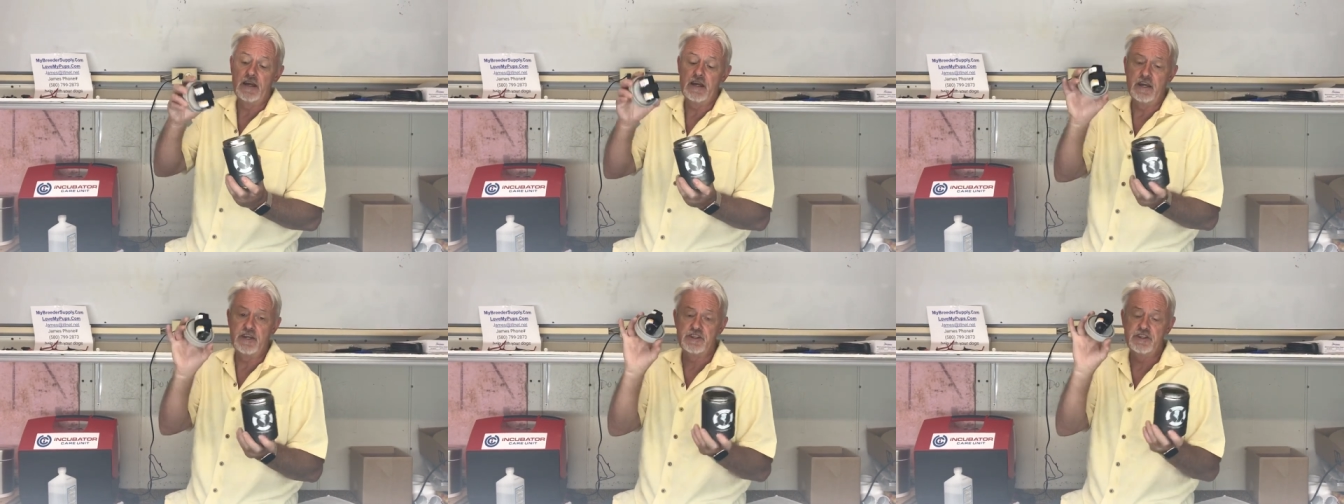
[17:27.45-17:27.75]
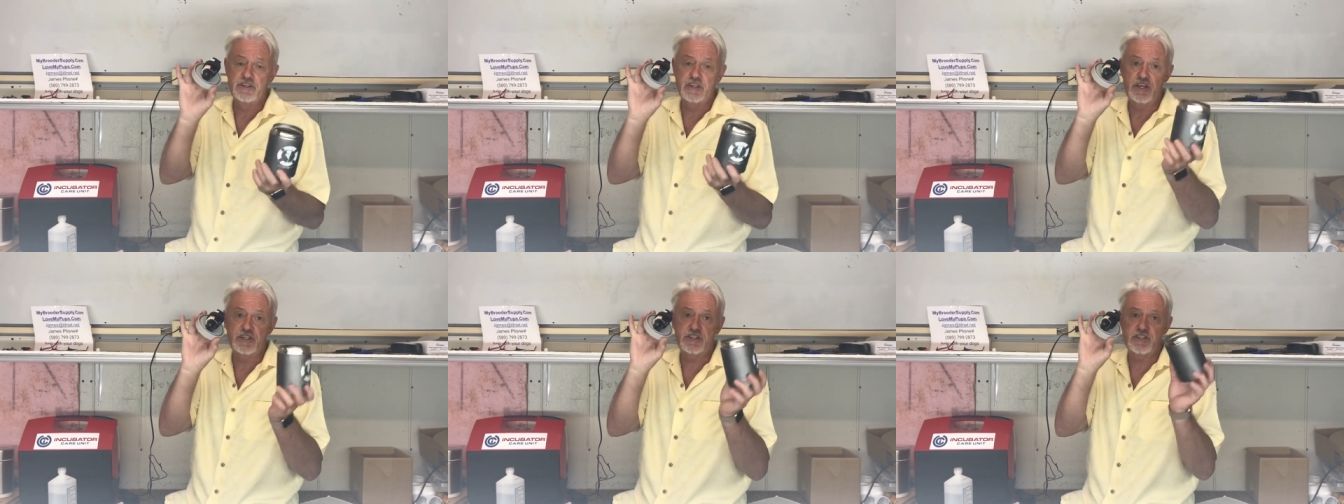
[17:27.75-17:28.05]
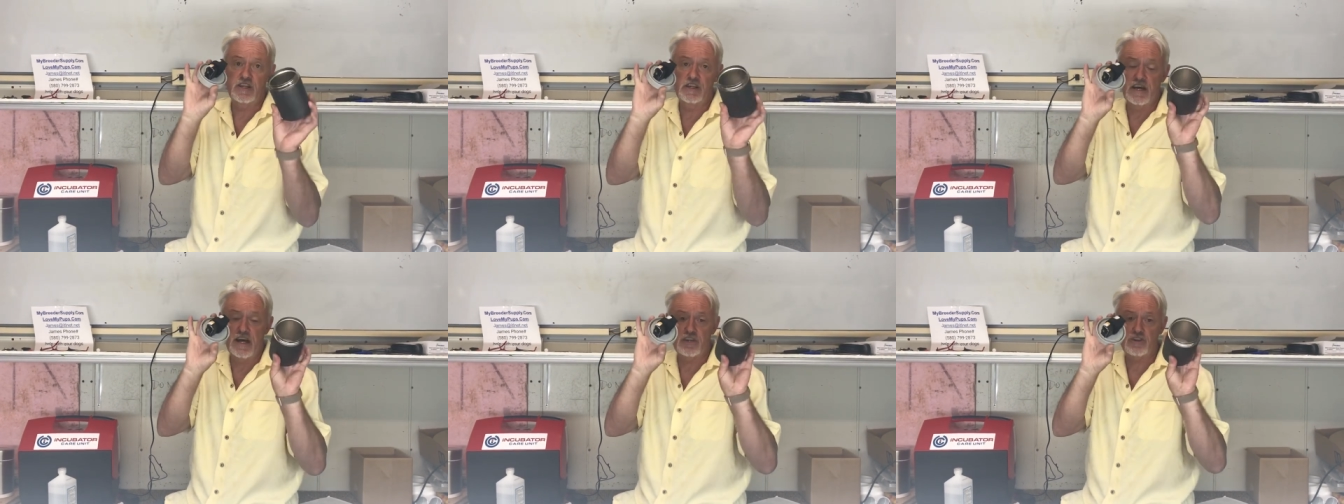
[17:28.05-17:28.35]
is
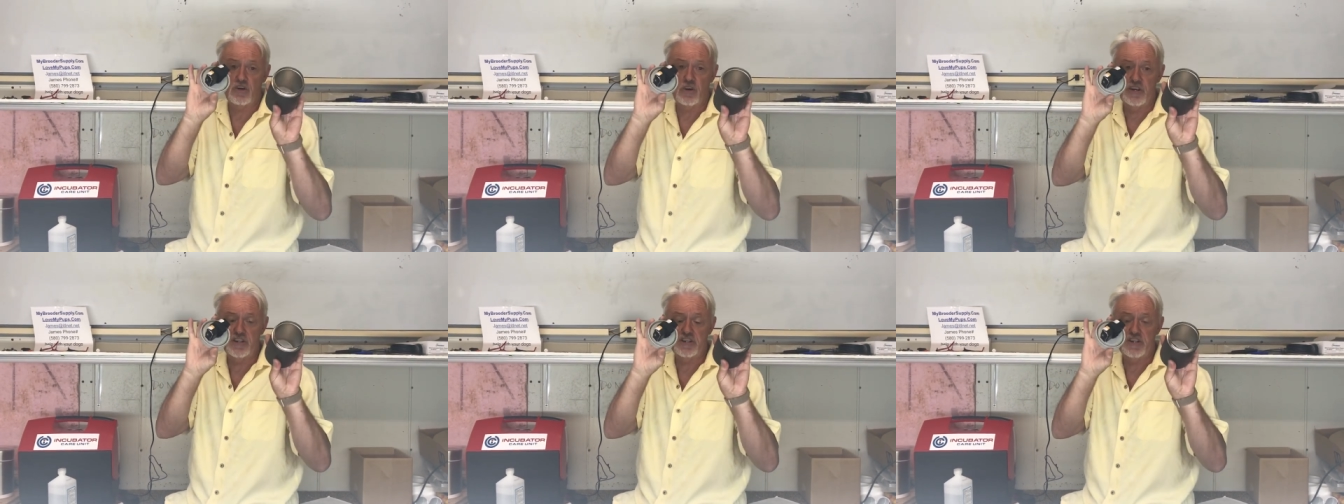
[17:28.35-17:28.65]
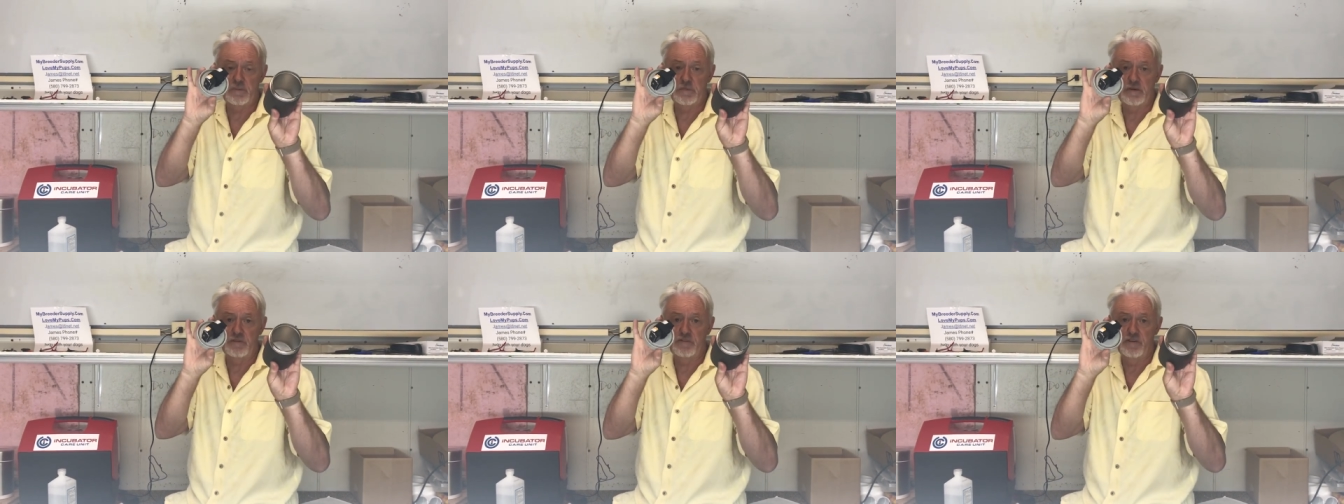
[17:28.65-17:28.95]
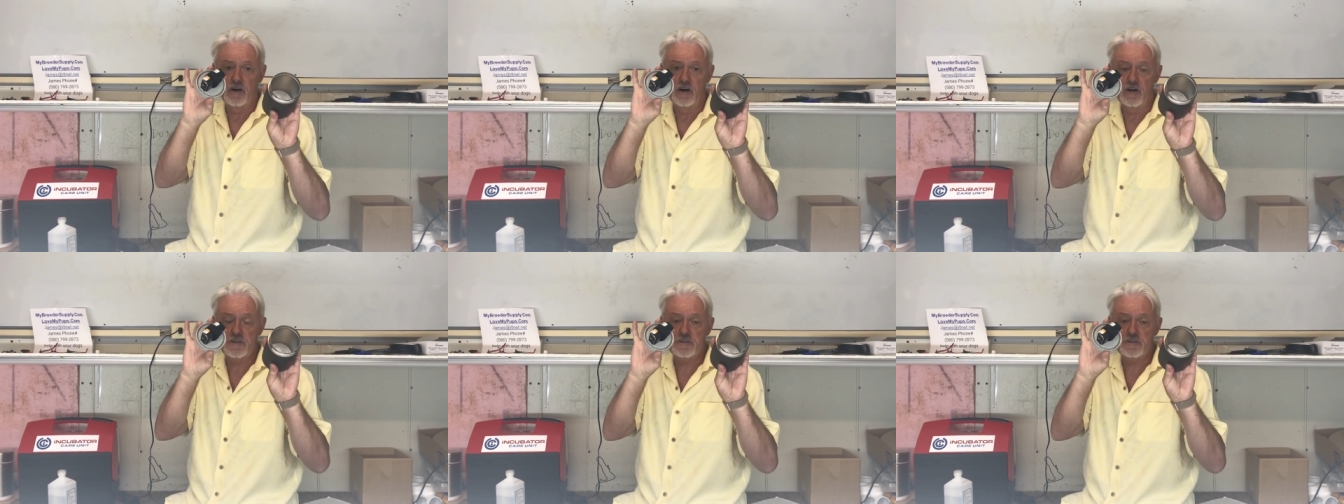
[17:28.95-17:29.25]
this electronic shipping
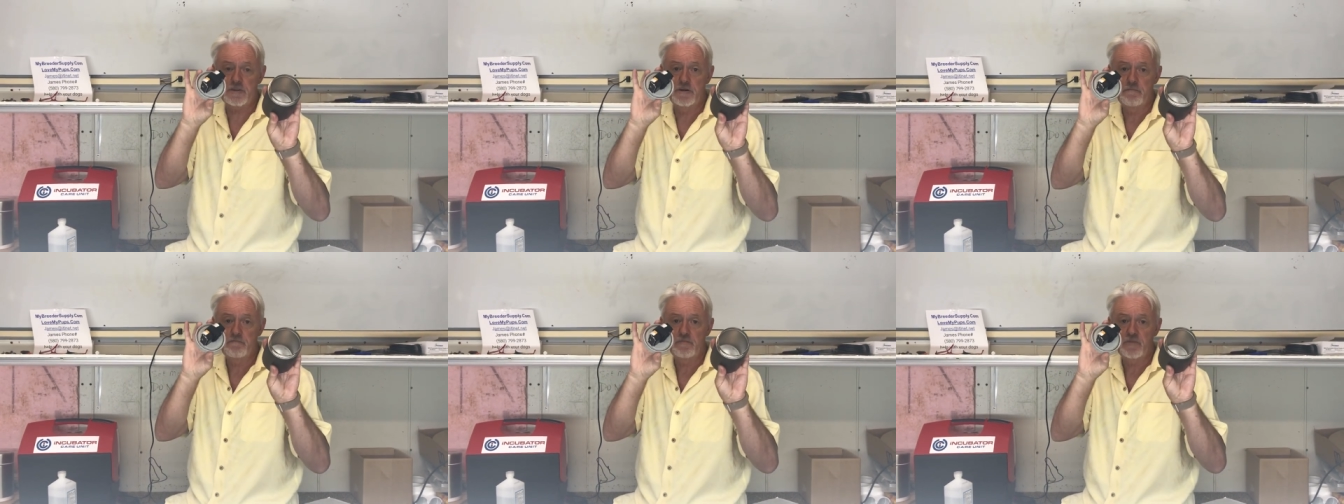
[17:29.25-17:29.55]
flask.